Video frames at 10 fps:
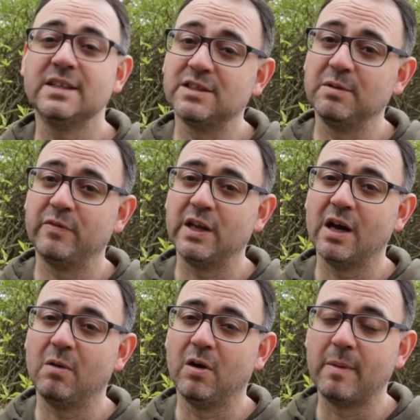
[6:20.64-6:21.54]
I did do a
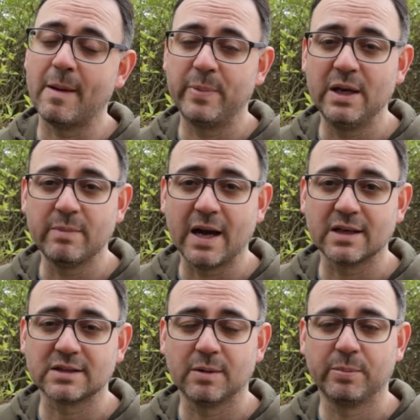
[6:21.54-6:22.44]
video all about
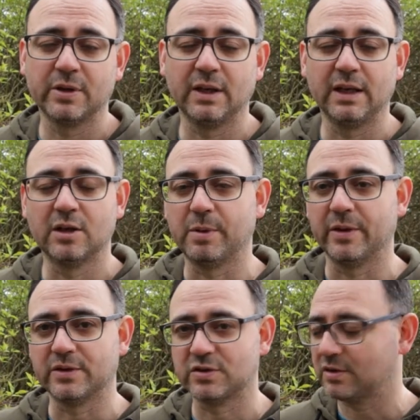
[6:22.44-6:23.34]
beanbags. I'll put a link up
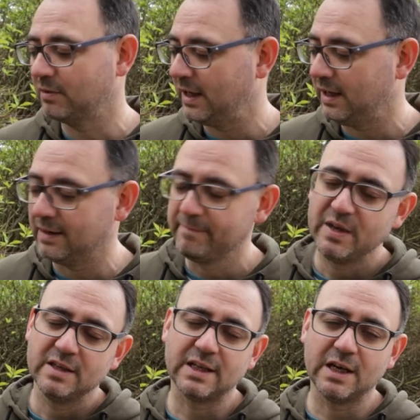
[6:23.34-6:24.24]
on the screen.
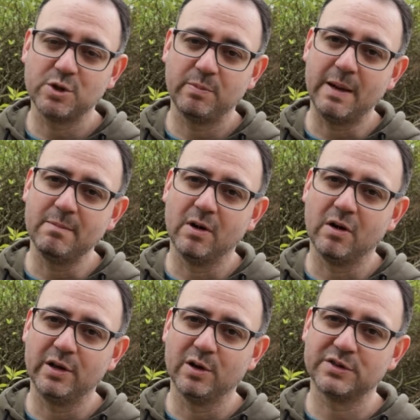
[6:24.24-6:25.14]
It tells you a bit
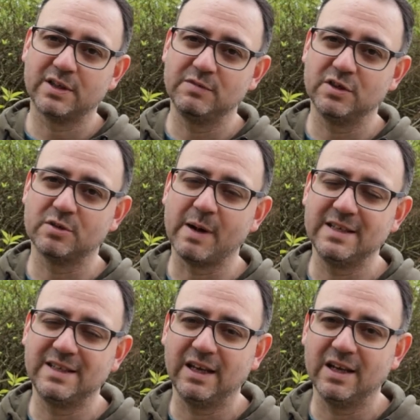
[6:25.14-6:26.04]
more, and it also gives you some
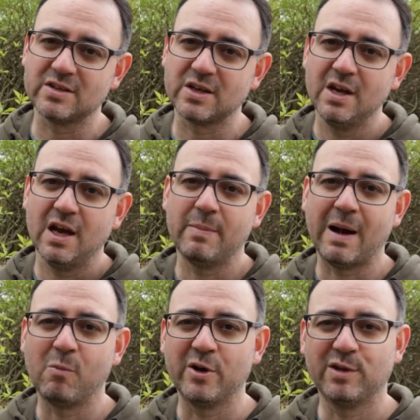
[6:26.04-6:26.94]
ideas
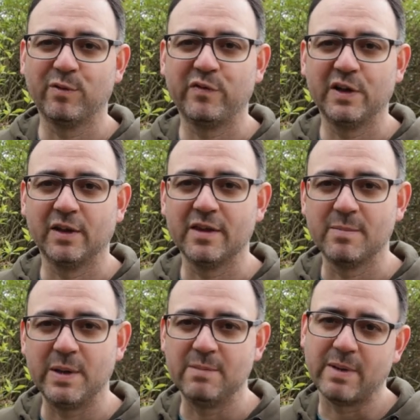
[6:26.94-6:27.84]
about what you can fill
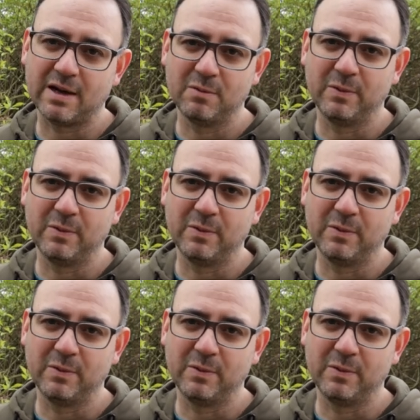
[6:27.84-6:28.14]
the beanbag